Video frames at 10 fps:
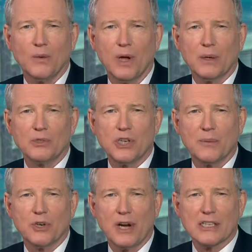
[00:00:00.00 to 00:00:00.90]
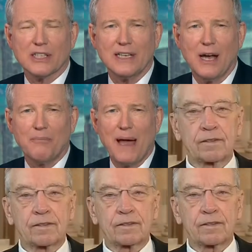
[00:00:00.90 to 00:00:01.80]
Welcome, Chairman Grassley. Now back
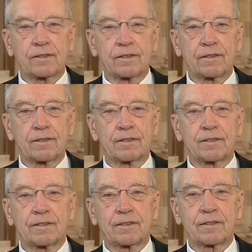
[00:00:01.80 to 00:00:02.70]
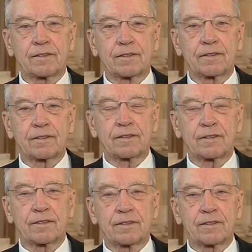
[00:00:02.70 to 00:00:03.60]
to Bloomberg, coming to us from Capitol Hill.
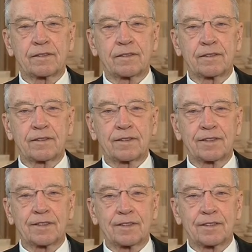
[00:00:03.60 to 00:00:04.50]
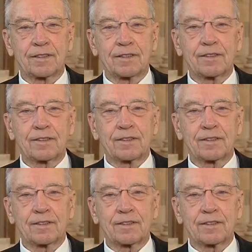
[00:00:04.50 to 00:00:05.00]
Welcome, Senator. It's good to have you.